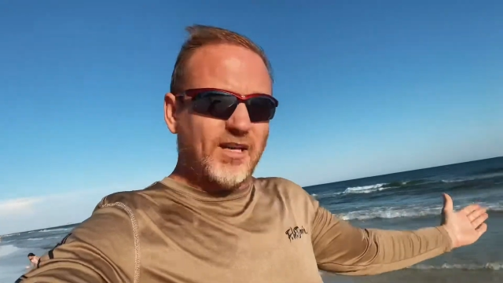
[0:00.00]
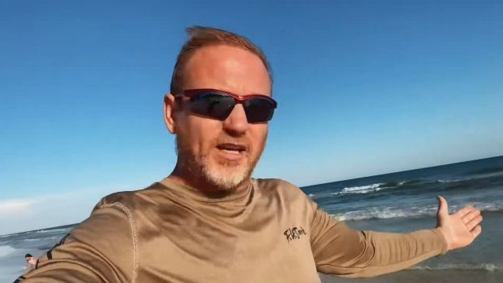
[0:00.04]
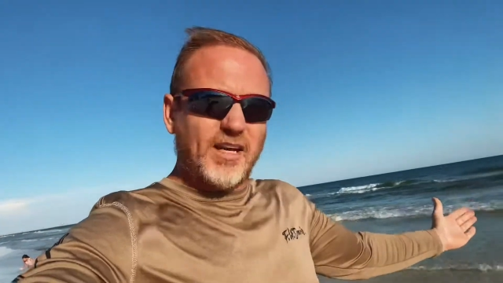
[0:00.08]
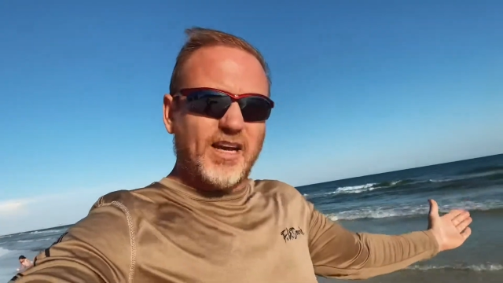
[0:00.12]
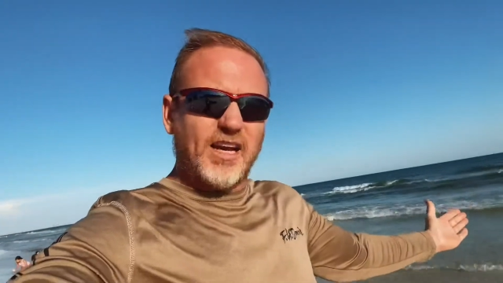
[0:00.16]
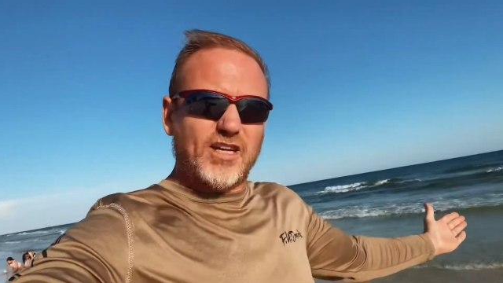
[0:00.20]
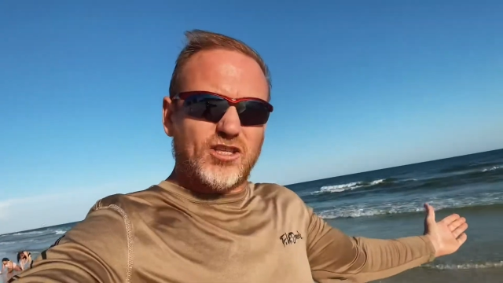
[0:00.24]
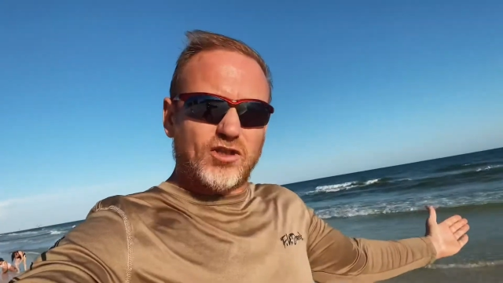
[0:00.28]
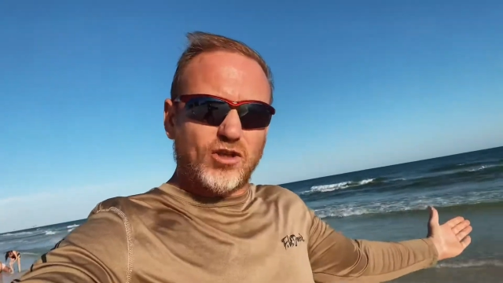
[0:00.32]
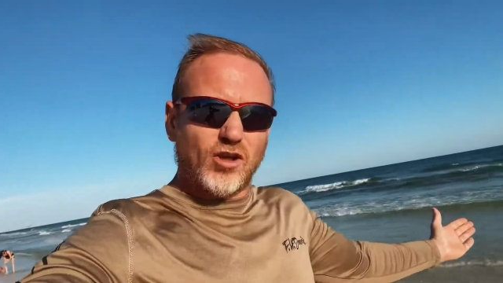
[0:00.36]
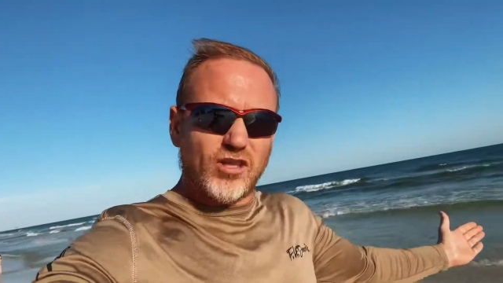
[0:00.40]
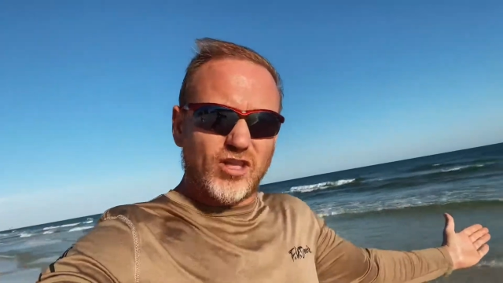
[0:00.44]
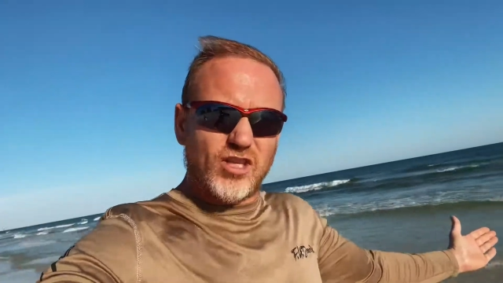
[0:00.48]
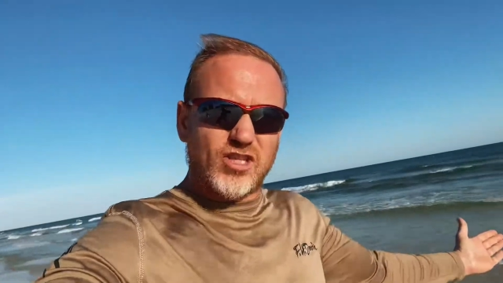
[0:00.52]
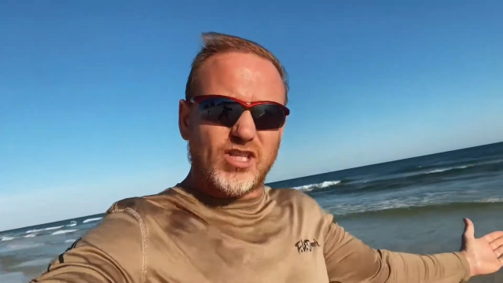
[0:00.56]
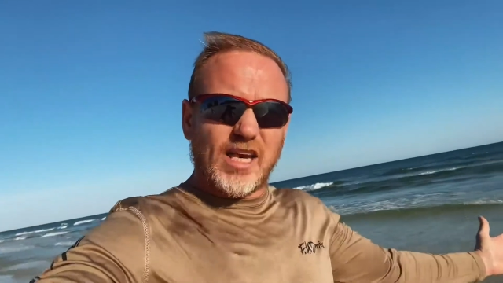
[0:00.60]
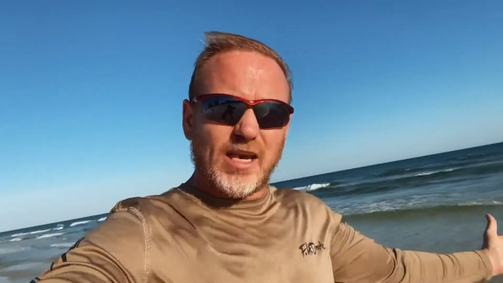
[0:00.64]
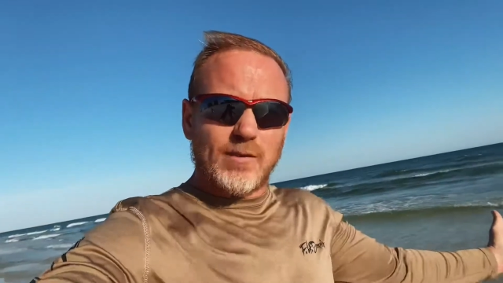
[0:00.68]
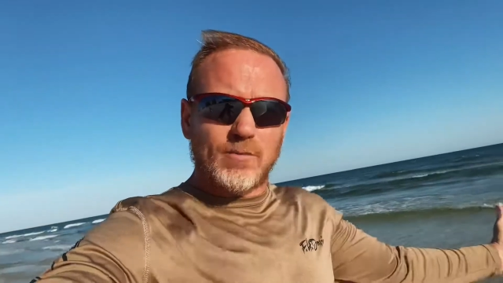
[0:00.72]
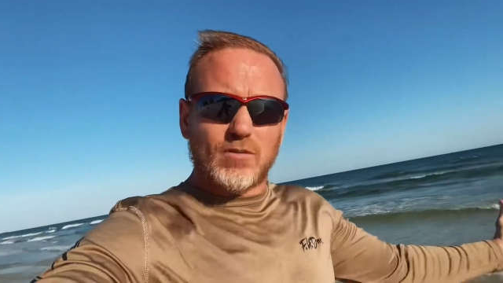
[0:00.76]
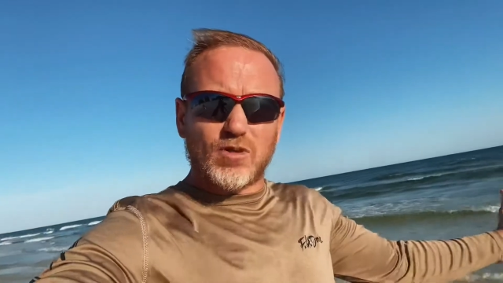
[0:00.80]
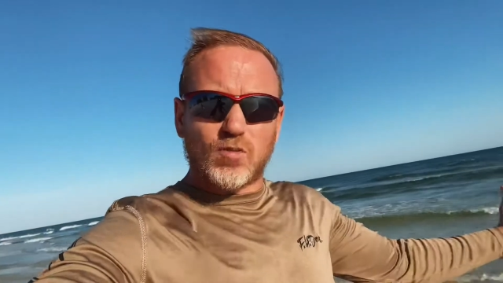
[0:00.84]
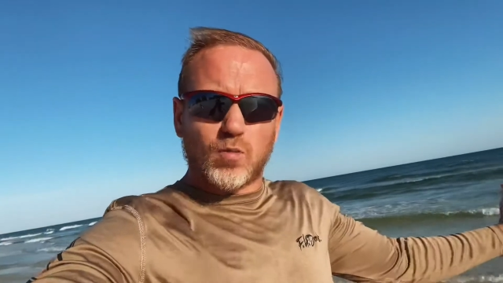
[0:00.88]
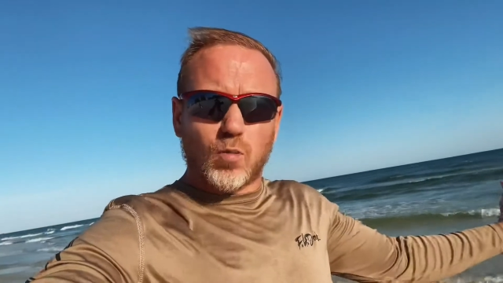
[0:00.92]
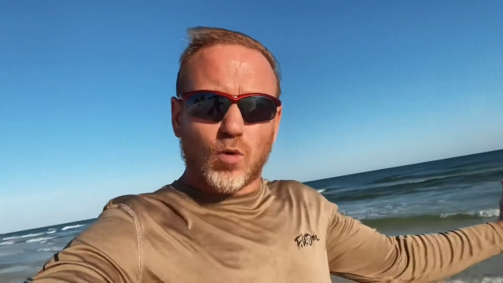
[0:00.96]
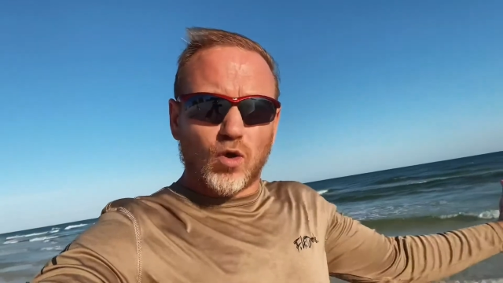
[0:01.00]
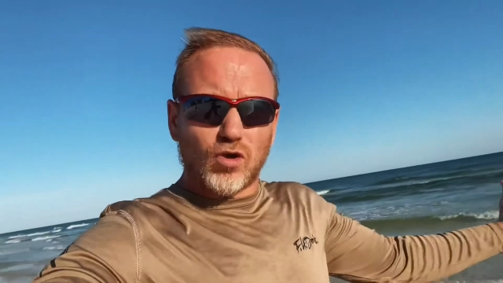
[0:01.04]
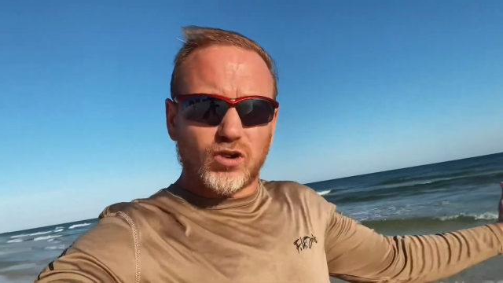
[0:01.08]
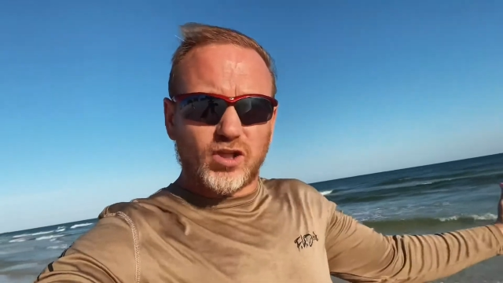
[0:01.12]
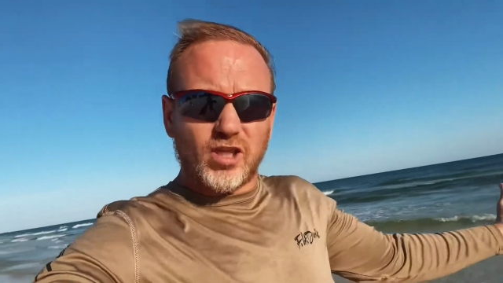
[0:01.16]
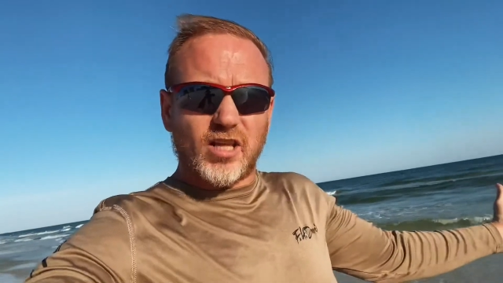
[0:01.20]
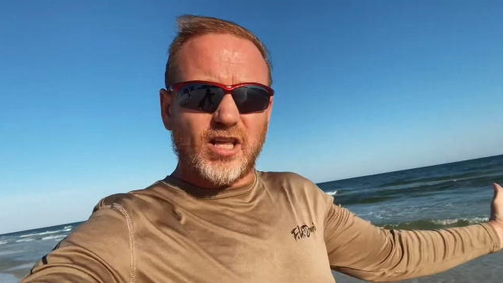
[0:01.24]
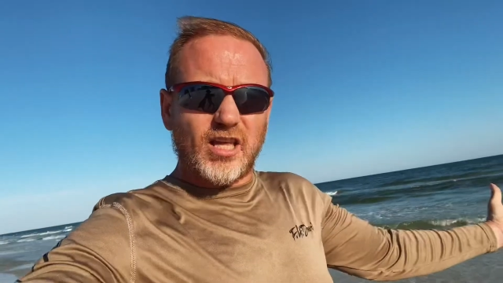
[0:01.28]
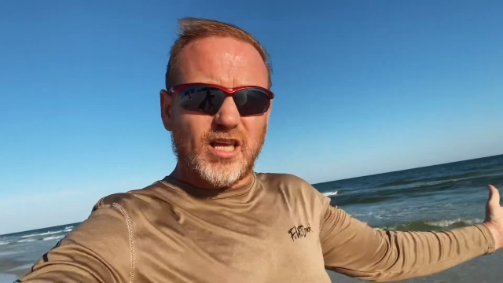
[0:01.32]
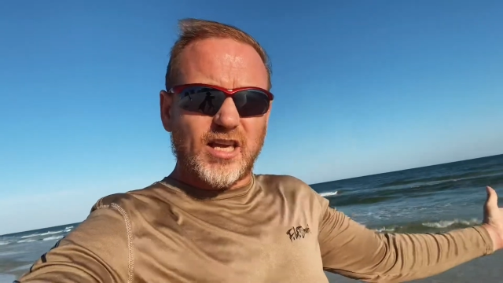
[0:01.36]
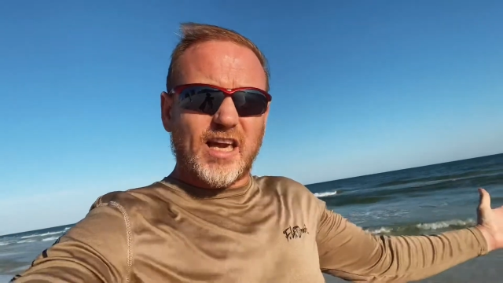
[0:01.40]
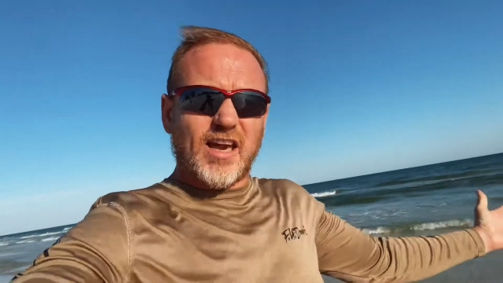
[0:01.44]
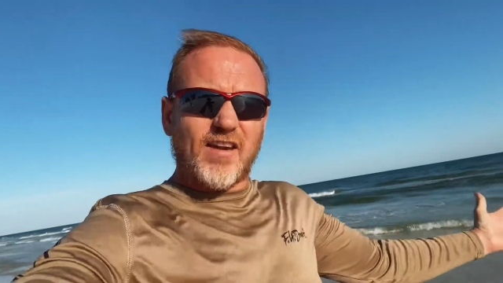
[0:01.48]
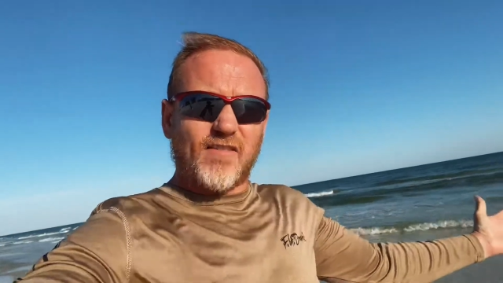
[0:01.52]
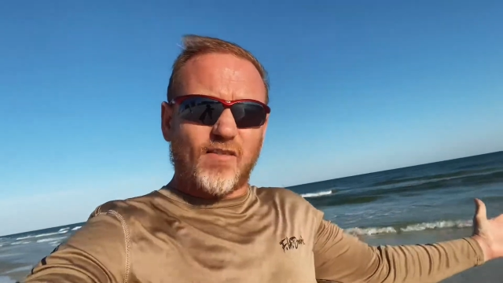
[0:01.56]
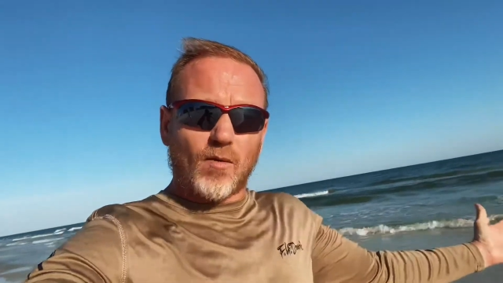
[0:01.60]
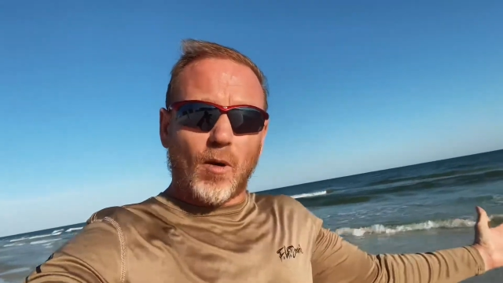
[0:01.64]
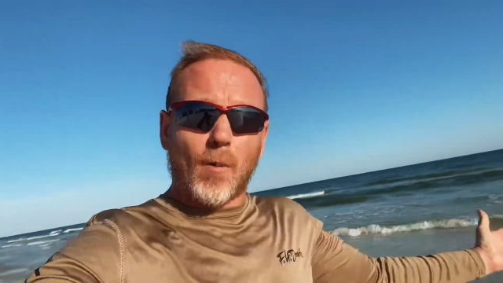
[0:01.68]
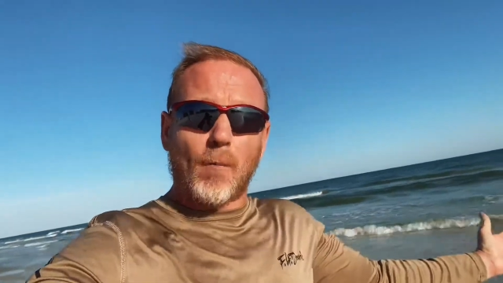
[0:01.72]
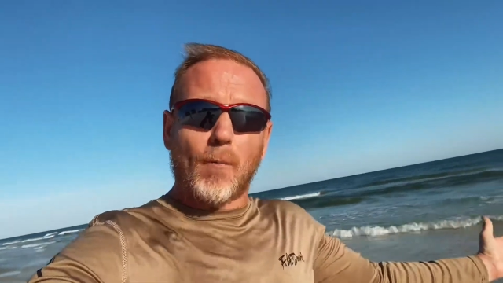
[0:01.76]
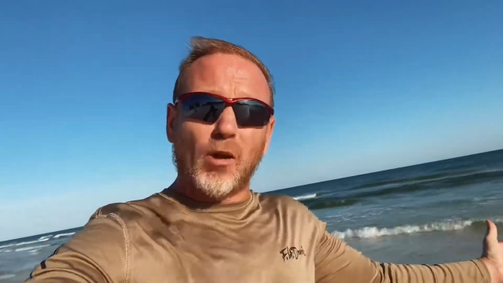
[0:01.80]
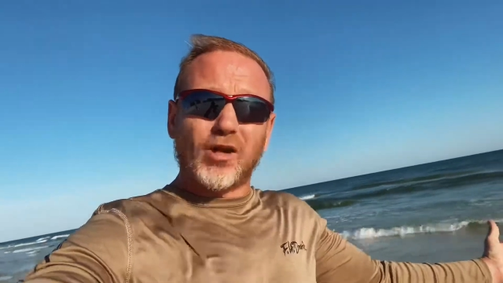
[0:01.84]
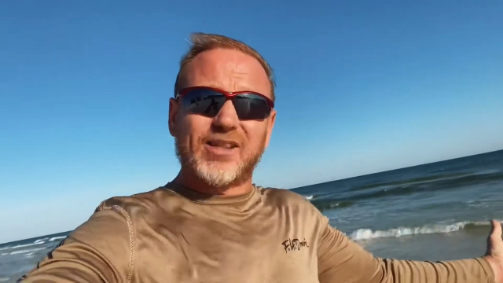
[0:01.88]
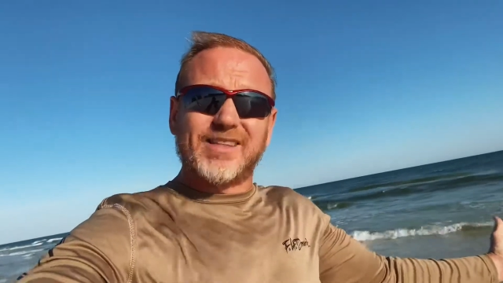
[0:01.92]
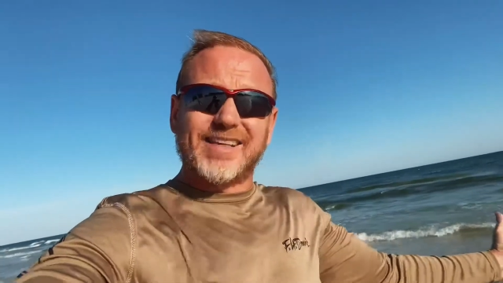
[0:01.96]
It's not the same as water that you get from
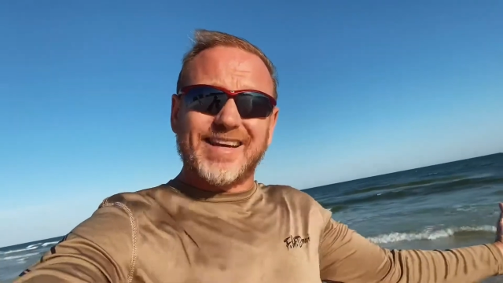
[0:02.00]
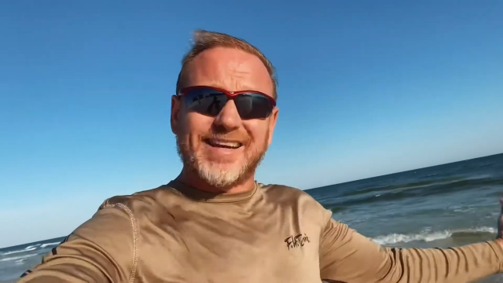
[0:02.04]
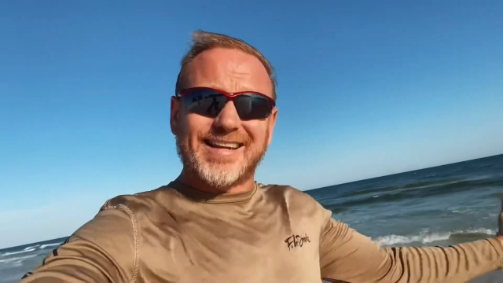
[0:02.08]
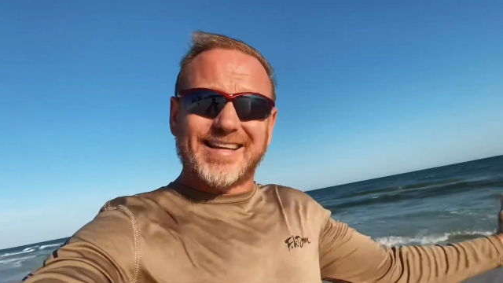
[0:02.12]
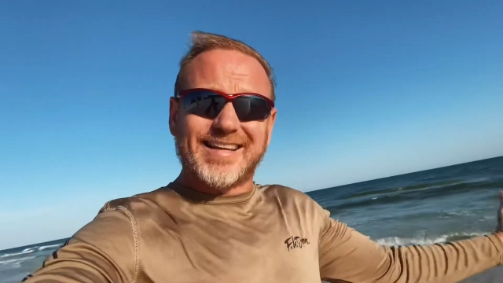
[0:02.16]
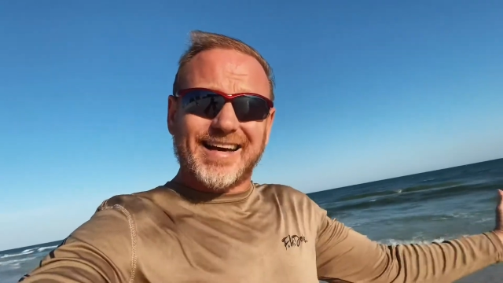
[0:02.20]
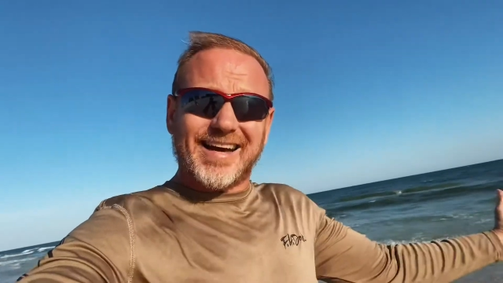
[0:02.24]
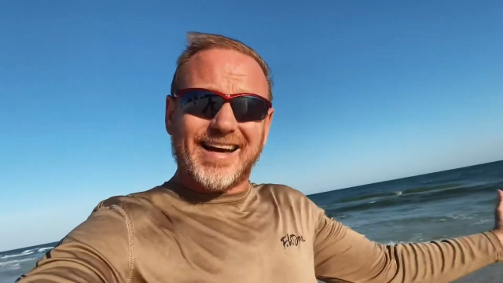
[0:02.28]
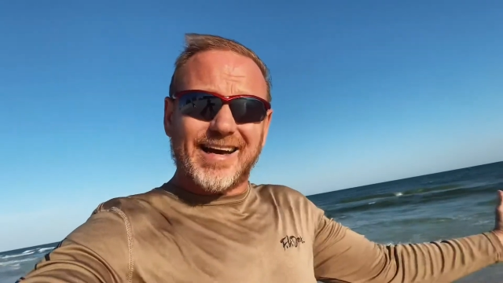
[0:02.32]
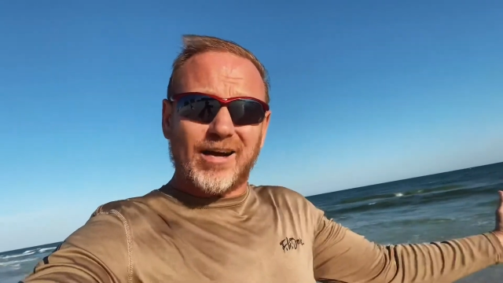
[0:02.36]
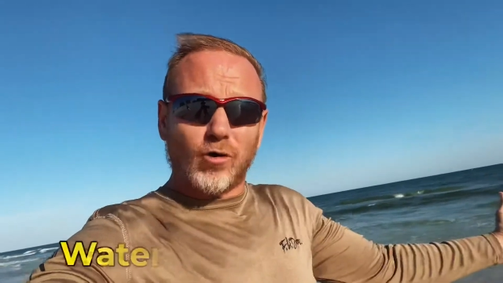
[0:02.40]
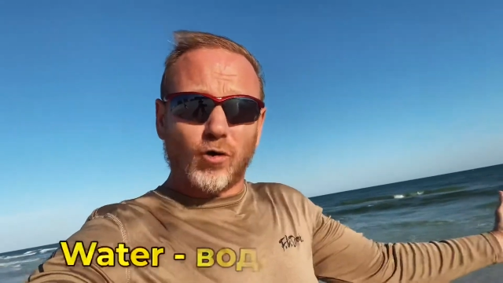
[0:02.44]
a botilka